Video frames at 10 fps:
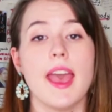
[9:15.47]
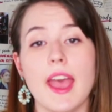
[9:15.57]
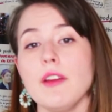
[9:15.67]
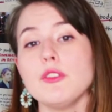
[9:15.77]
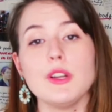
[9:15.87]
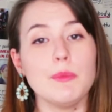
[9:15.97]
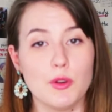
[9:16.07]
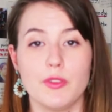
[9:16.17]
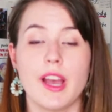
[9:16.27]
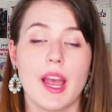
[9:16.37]
Every
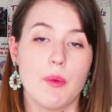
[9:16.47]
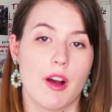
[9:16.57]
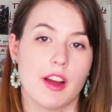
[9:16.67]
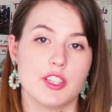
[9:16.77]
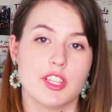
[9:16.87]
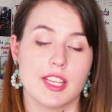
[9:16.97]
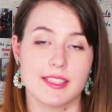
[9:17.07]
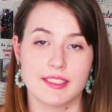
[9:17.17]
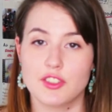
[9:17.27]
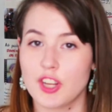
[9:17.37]
movie I watch
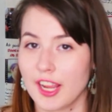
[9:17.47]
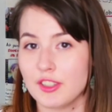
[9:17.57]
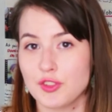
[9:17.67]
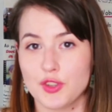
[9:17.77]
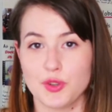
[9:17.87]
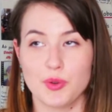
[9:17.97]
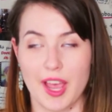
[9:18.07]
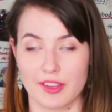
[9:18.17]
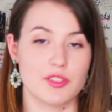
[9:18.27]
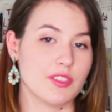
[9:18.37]
is a chance to
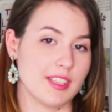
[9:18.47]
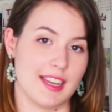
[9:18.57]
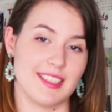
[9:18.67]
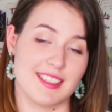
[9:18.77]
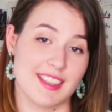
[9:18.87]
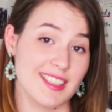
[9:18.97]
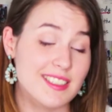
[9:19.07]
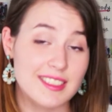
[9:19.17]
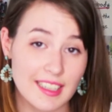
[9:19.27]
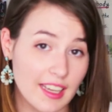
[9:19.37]
exercise
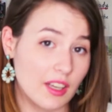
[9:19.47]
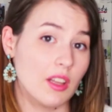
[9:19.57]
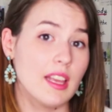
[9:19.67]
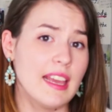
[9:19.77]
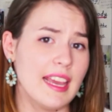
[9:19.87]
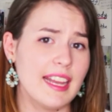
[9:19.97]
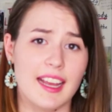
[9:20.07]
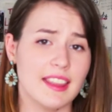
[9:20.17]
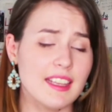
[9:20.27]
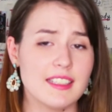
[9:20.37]
this skill, and
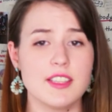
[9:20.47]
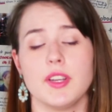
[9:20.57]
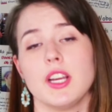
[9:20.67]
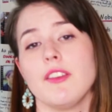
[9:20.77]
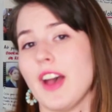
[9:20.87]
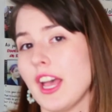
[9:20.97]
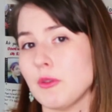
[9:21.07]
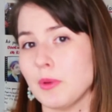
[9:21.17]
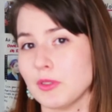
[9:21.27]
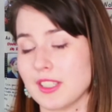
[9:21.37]
I think it's a very
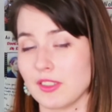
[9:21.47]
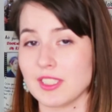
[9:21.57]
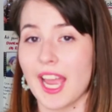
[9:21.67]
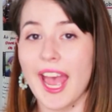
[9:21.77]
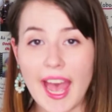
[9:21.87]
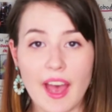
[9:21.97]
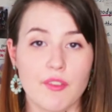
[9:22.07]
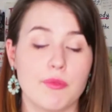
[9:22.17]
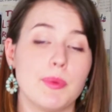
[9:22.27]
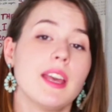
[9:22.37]
valuable skill to
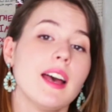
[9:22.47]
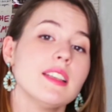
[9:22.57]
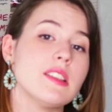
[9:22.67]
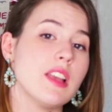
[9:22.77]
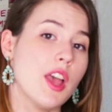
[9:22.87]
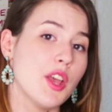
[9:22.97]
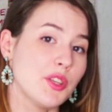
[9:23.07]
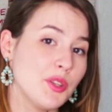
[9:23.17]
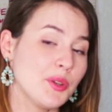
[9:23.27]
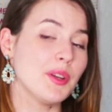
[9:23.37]
have, because
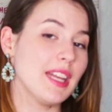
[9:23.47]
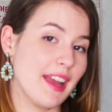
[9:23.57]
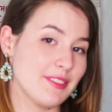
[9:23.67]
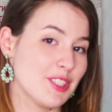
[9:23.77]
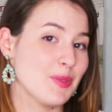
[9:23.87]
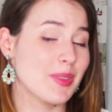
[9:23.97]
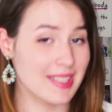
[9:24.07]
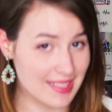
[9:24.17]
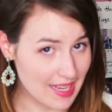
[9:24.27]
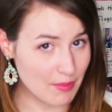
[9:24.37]
you're going to have to do the
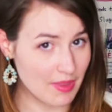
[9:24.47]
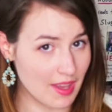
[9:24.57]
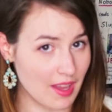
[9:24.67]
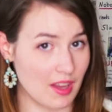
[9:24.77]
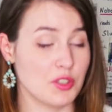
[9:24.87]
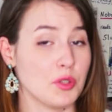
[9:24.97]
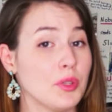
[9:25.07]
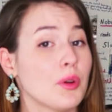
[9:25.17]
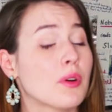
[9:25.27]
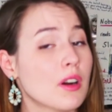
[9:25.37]
same thing to
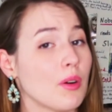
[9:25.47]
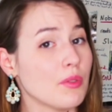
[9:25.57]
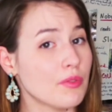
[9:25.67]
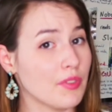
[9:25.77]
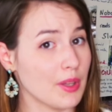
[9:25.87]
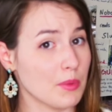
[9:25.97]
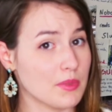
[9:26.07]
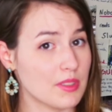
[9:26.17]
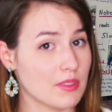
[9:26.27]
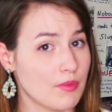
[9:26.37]
your own
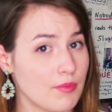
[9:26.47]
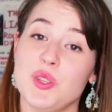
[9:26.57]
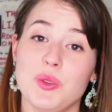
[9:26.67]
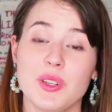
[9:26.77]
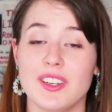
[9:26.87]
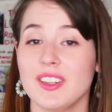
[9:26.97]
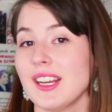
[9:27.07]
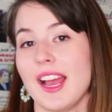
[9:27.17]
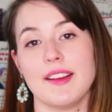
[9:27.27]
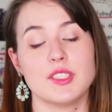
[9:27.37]
films. You are
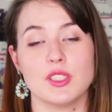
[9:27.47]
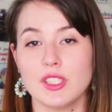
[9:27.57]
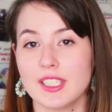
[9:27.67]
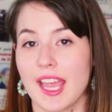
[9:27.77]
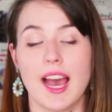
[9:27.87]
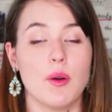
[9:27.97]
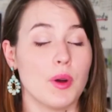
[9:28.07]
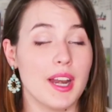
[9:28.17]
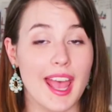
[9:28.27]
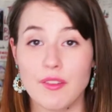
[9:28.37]
going to have to look at
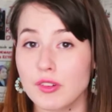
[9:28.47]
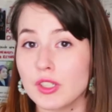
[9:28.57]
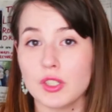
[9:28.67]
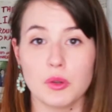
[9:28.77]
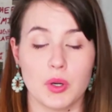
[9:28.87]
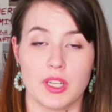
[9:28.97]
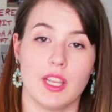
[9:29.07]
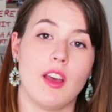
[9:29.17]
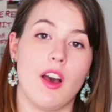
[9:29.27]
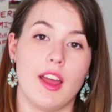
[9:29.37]
whatever you're
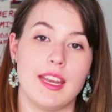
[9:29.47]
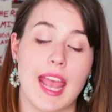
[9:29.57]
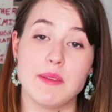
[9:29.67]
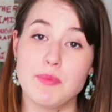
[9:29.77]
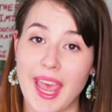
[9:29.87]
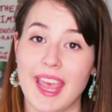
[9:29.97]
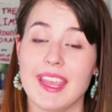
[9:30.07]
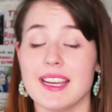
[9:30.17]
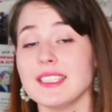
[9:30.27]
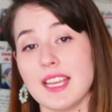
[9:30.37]
working on and
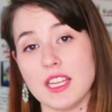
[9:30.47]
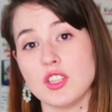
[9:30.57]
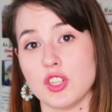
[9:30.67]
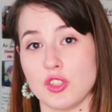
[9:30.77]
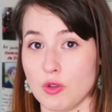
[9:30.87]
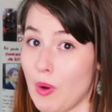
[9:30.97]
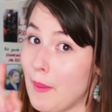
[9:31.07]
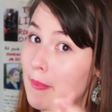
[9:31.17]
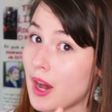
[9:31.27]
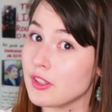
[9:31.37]
pay attention to
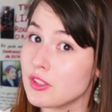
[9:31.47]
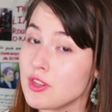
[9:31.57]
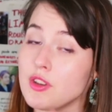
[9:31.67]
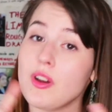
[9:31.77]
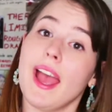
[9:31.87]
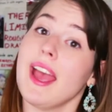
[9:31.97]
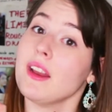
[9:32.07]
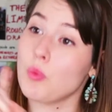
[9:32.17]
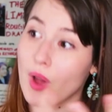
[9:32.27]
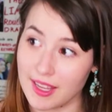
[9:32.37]
what bothers you
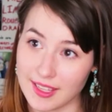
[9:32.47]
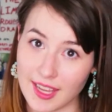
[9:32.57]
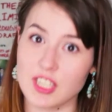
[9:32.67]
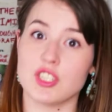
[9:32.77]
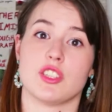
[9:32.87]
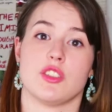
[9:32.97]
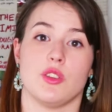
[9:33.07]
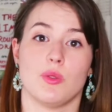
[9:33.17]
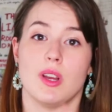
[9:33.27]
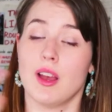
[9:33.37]
and what engages you.